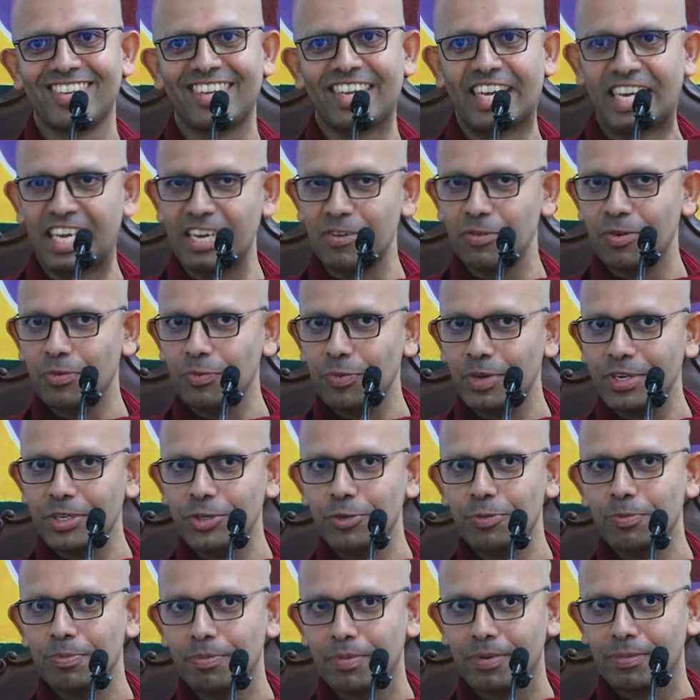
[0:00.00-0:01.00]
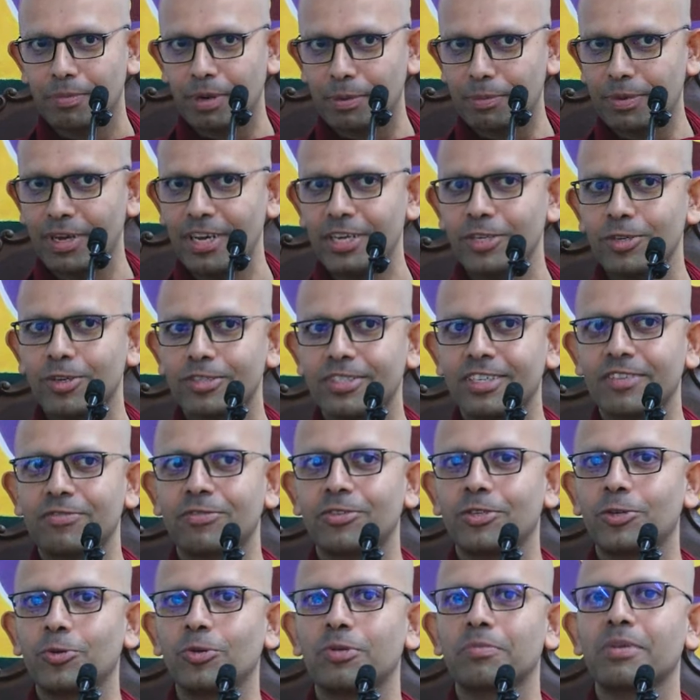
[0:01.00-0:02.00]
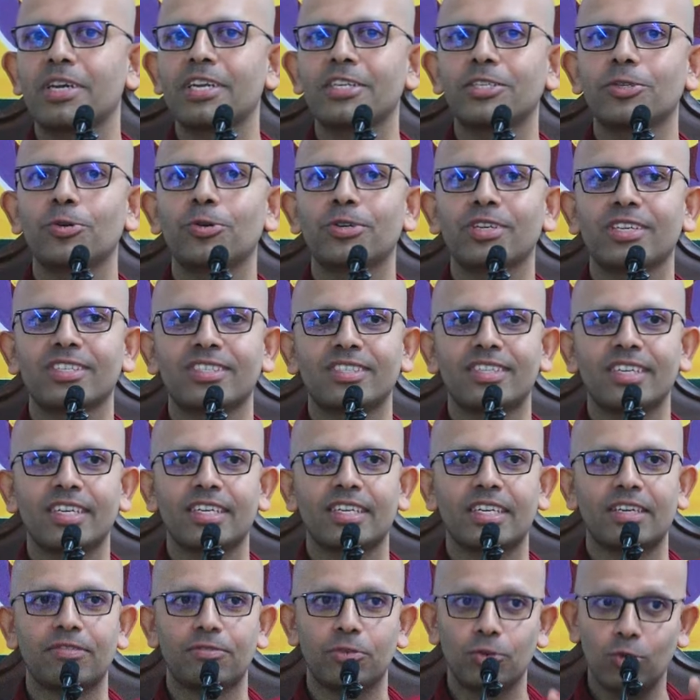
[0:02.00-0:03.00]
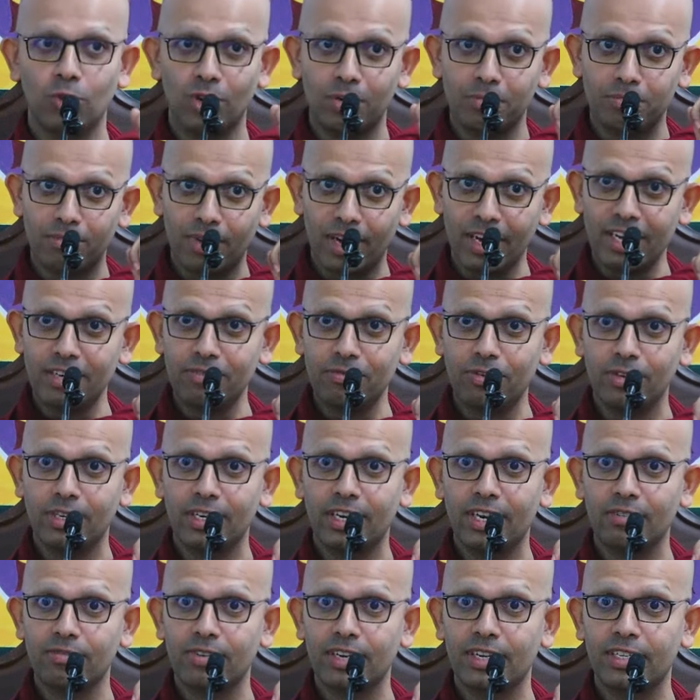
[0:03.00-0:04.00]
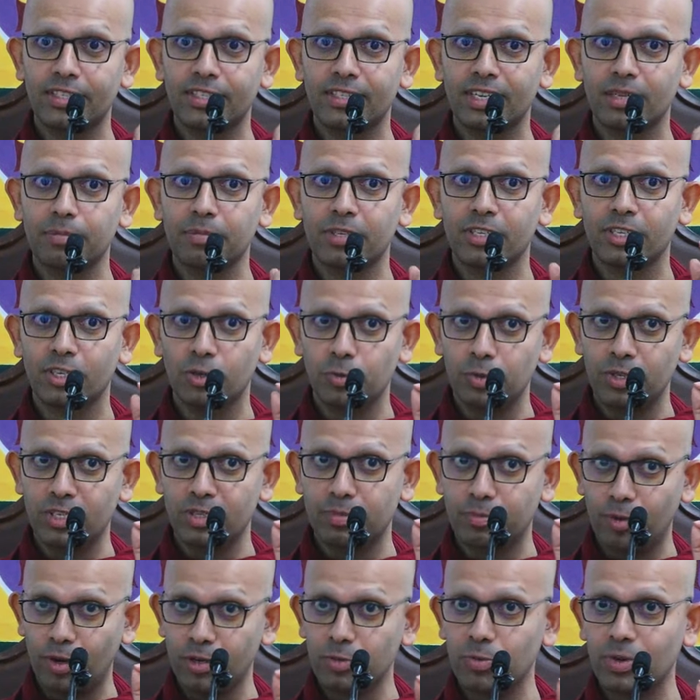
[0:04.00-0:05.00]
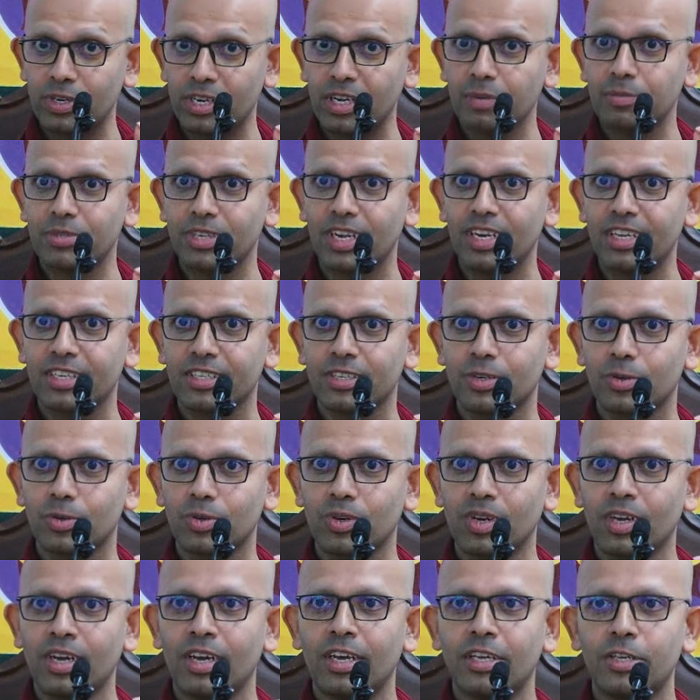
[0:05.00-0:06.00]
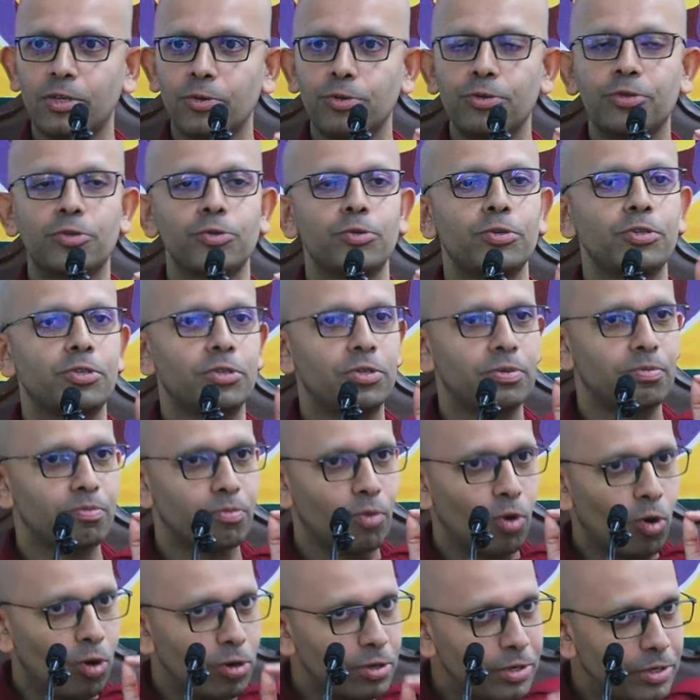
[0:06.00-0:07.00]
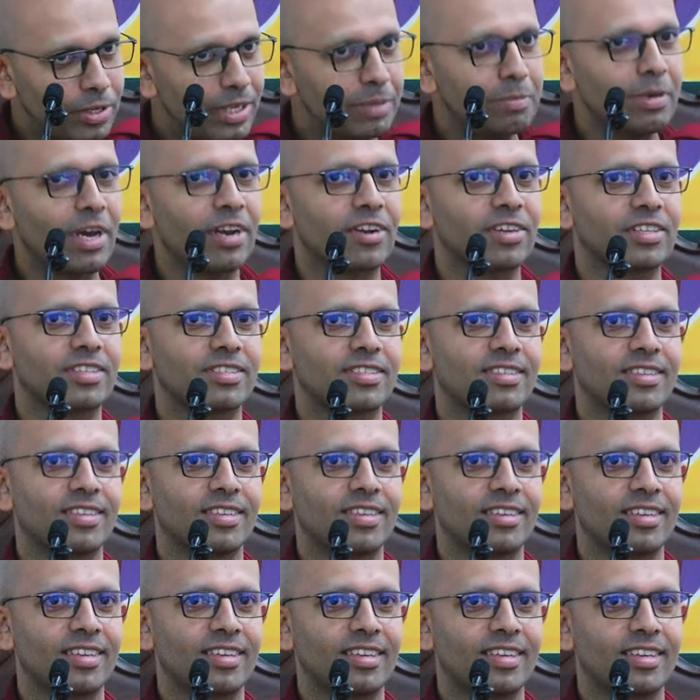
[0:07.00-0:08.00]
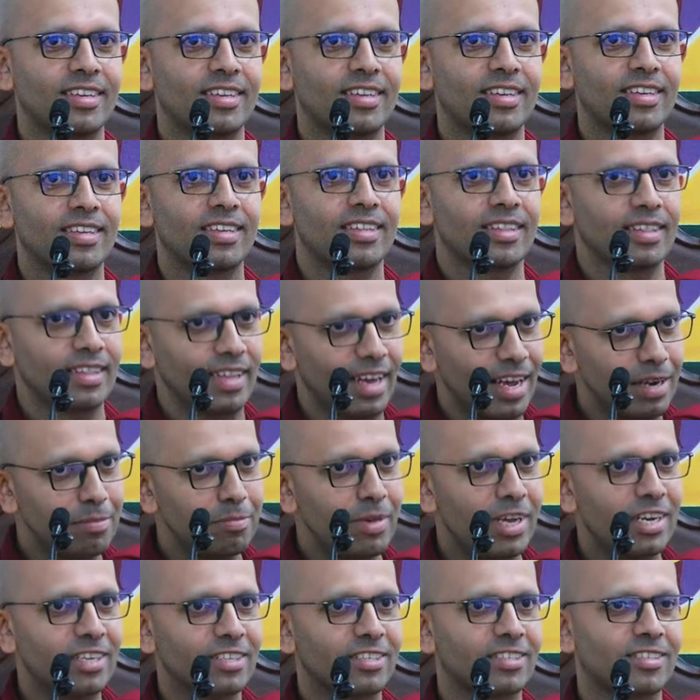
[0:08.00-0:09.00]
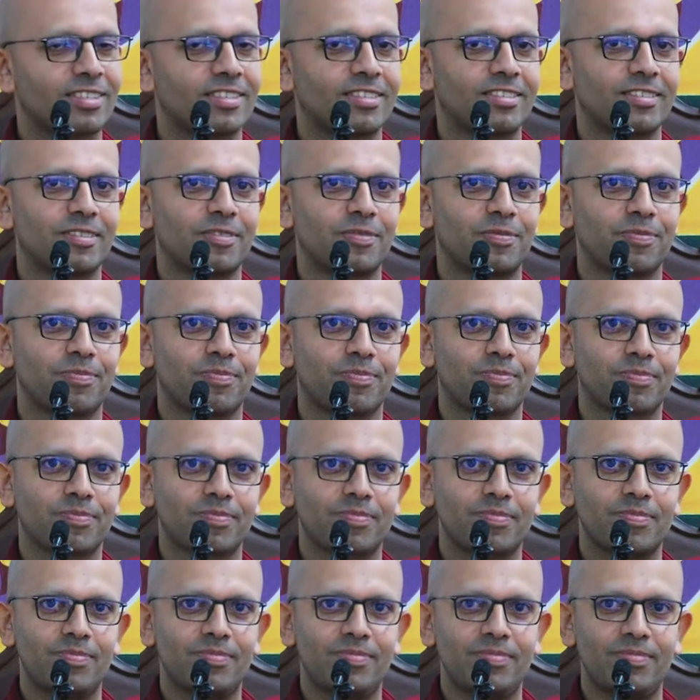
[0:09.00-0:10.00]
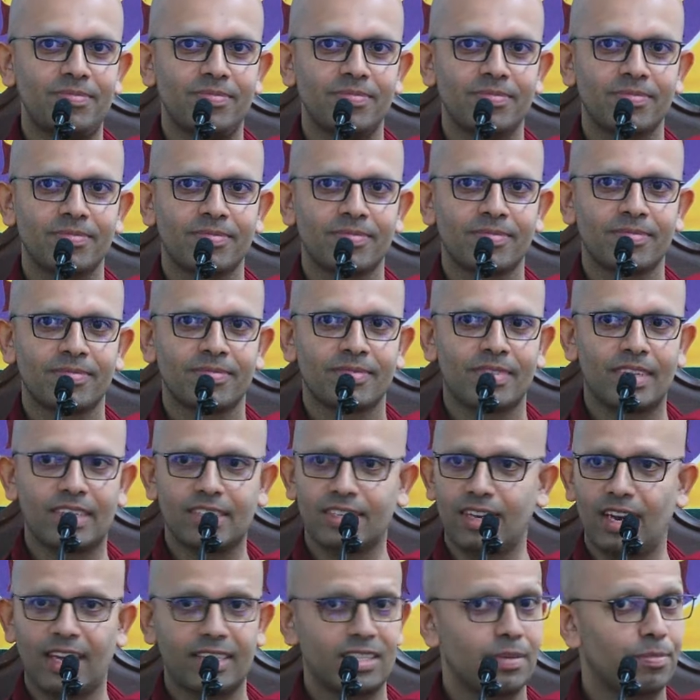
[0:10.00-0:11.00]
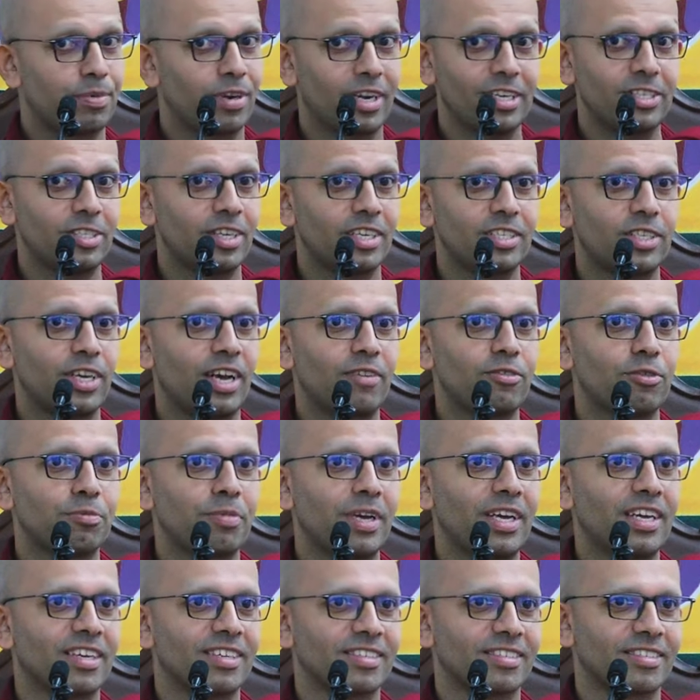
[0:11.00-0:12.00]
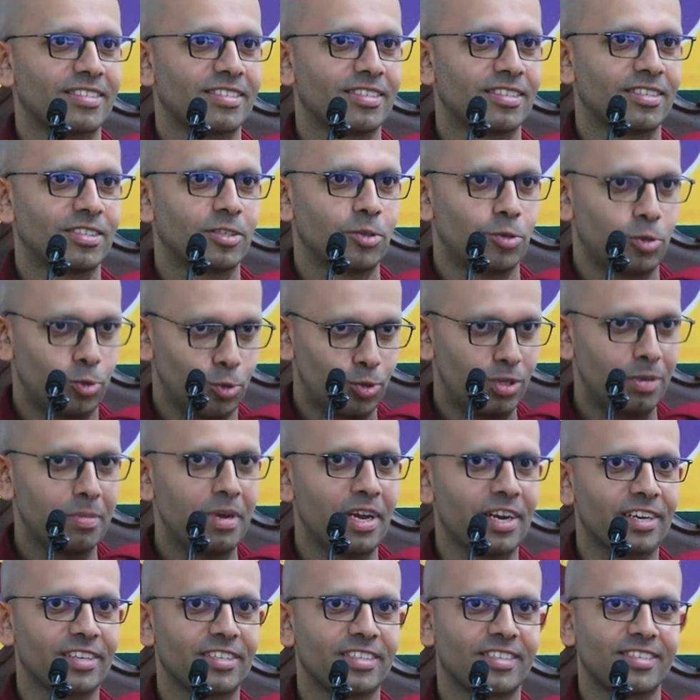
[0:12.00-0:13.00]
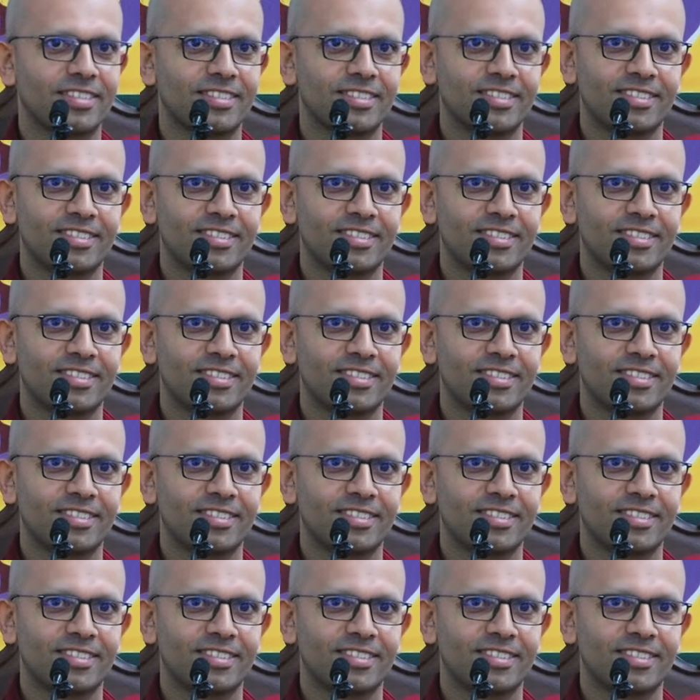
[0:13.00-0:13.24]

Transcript: Even when you prepare yourself to do a meritorious deed, if you are mindful enough, ladies and gentlemen, you will spot what I'm telling you. You do more demerits than merits. It's like the price that you have to pay to do the merit.